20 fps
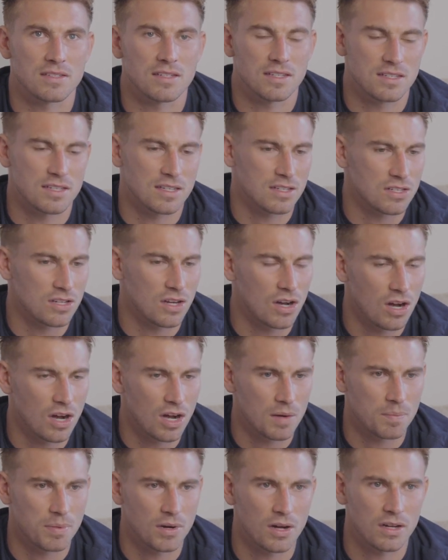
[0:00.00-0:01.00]
It's this
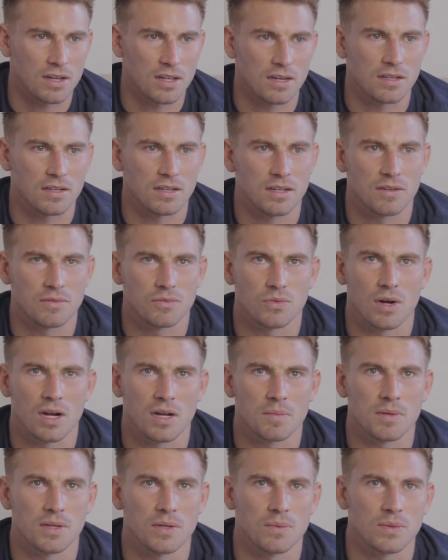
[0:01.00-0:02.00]
hot pocket of rugby,